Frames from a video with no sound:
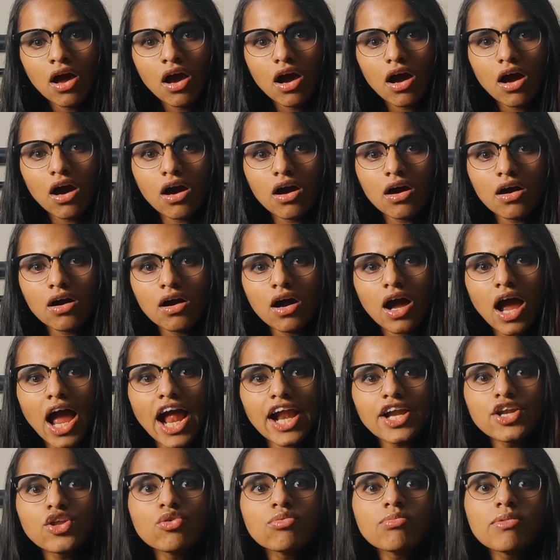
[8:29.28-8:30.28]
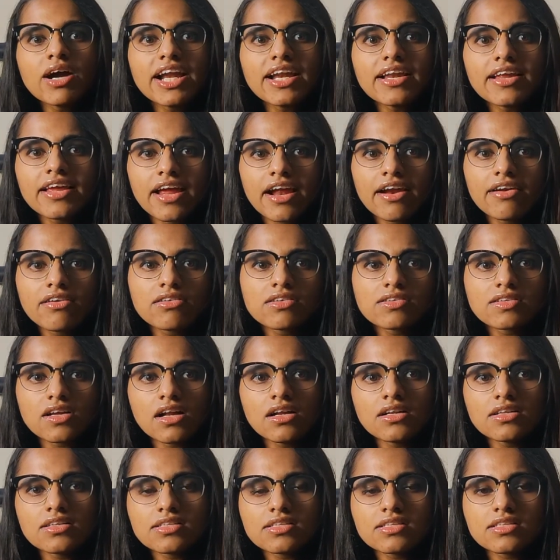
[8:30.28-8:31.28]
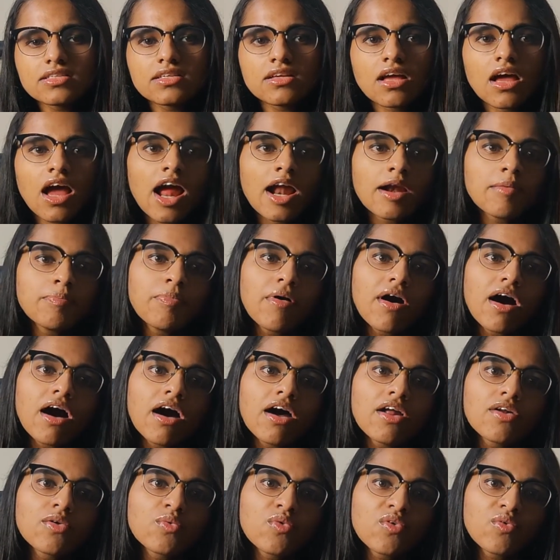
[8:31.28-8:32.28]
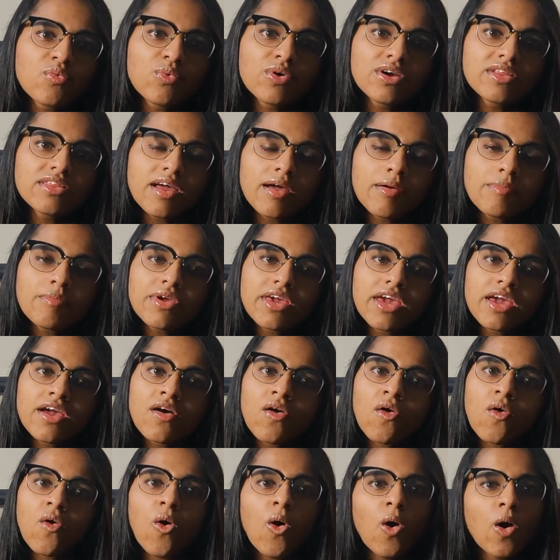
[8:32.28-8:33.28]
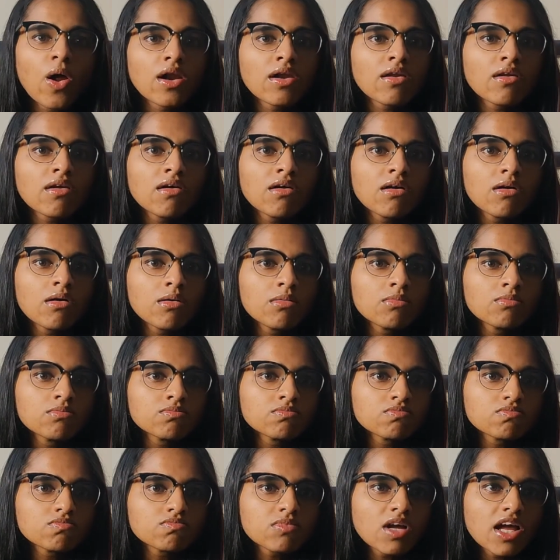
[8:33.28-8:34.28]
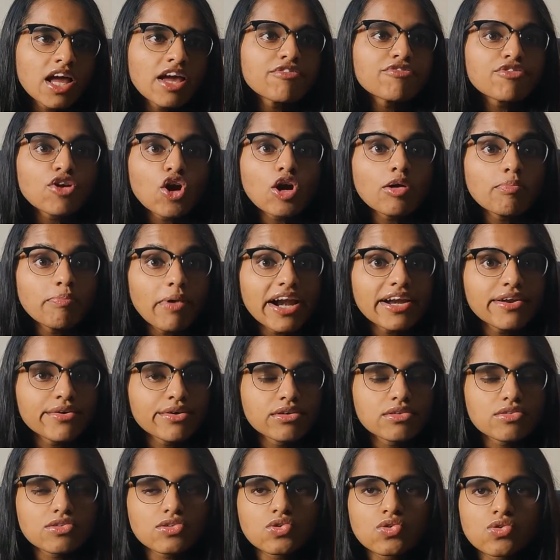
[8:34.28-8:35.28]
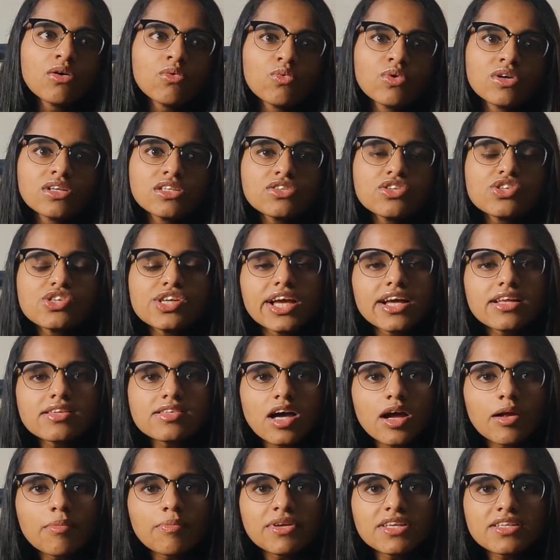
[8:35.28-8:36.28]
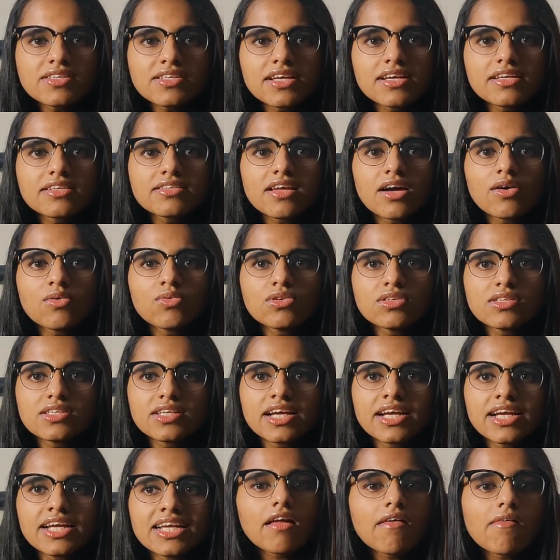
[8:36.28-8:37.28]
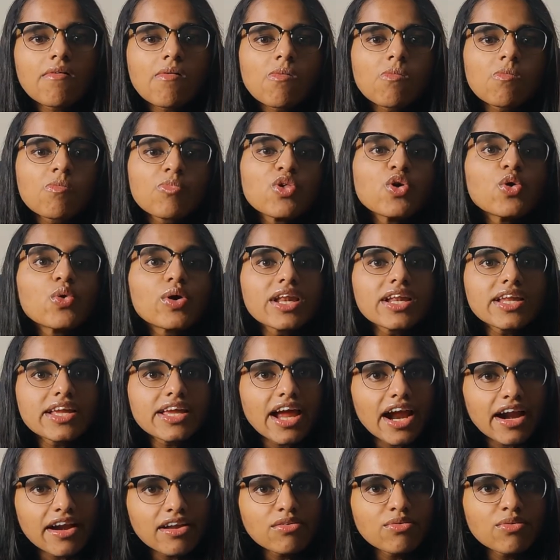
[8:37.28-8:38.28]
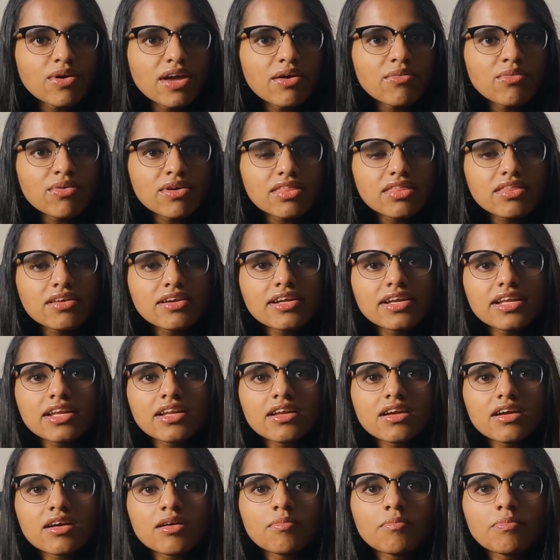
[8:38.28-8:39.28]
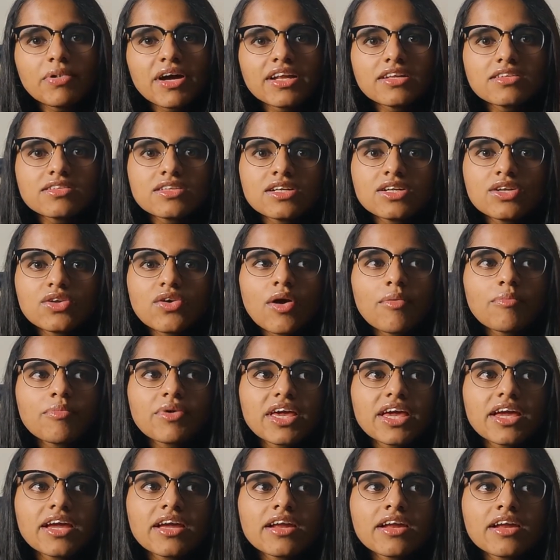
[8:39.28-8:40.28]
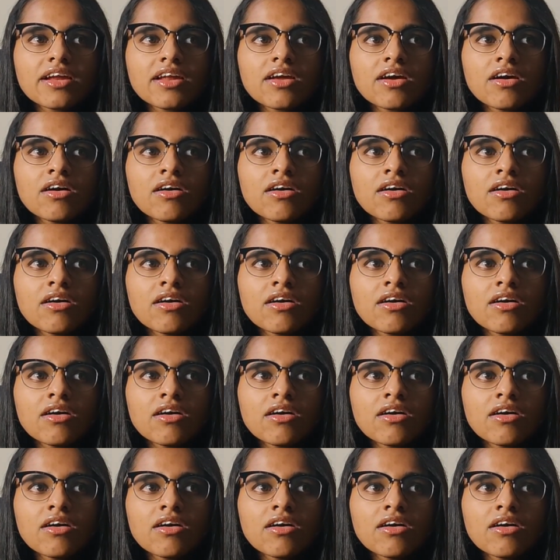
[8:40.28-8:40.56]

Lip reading: And you might get results at par with MK or if not better. So with GHRP6, I would say you can get away with it in comparison to MK